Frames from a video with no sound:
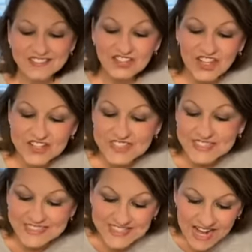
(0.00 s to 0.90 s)
Just
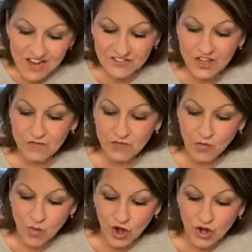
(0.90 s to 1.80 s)
the sound of the
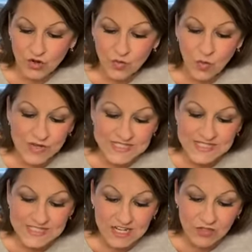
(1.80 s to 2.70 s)
word
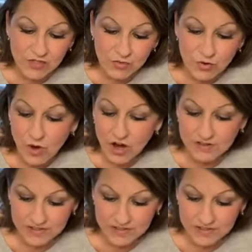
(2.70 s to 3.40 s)
whistling through our